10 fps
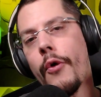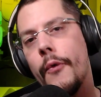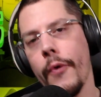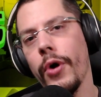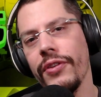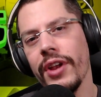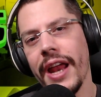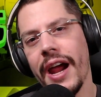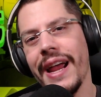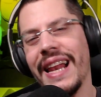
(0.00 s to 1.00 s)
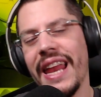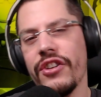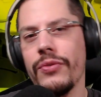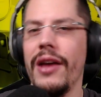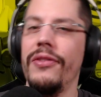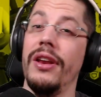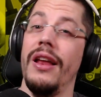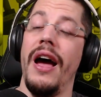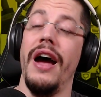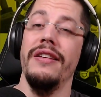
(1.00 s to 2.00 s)
Runes are there in clashquest, and
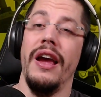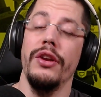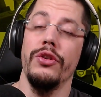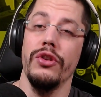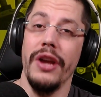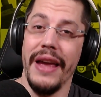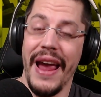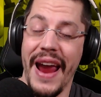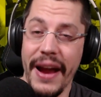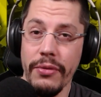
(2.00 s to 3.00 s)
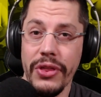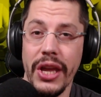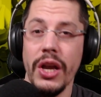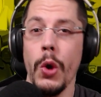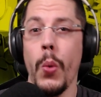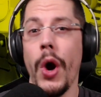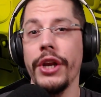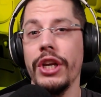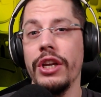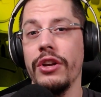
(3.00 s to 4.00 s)
I tell you today everything what
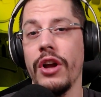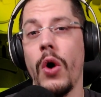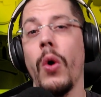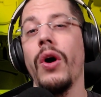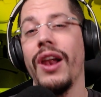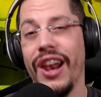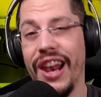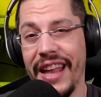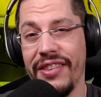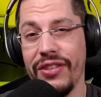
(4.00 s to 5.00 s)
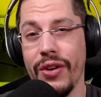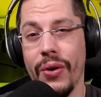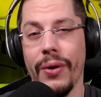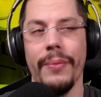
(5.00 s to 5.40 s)
you need to know. Let's go.